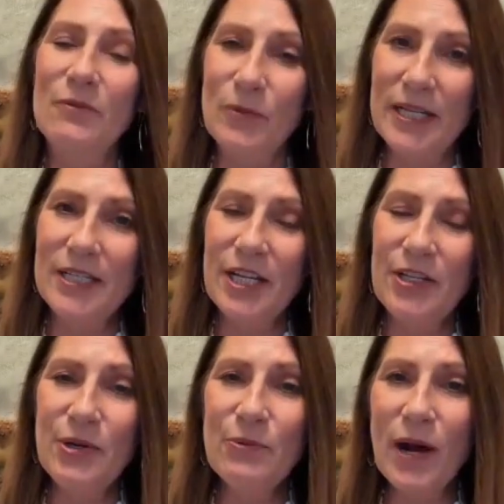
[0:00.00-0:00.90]
And when
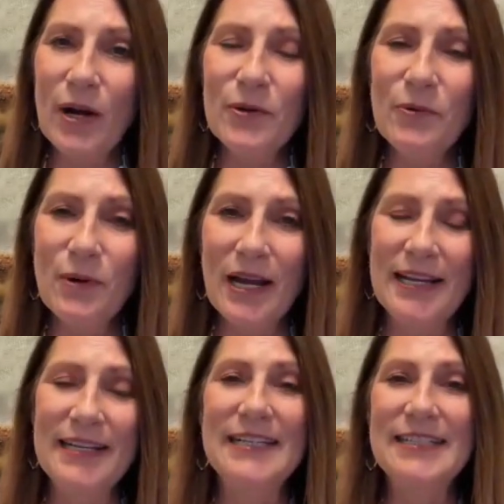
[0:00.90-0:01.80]
can you walk
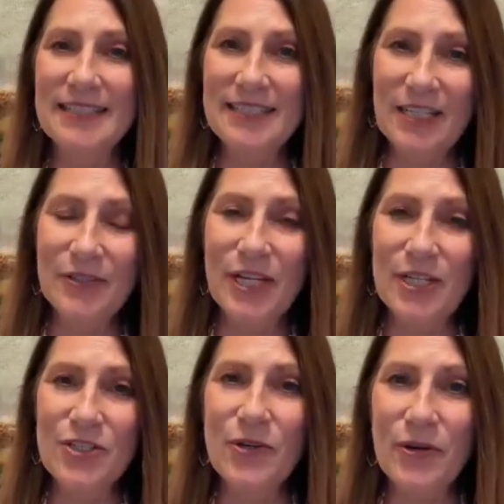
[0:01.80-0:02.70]
away and still
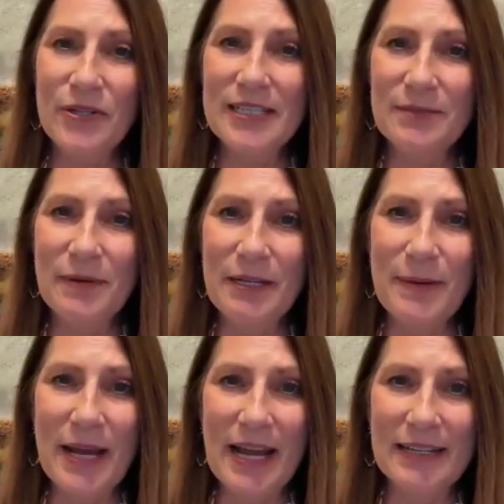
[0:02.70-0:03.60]
get your earnest money
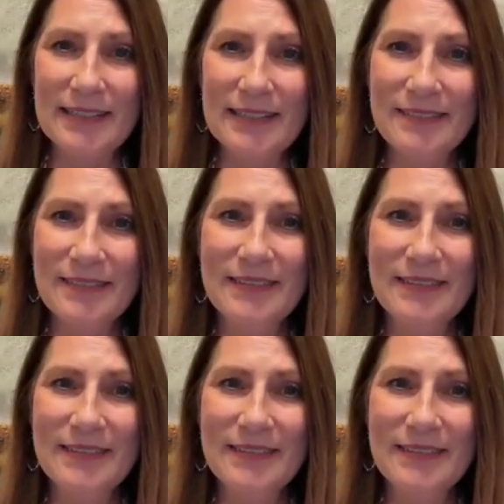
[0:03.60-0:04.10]
back?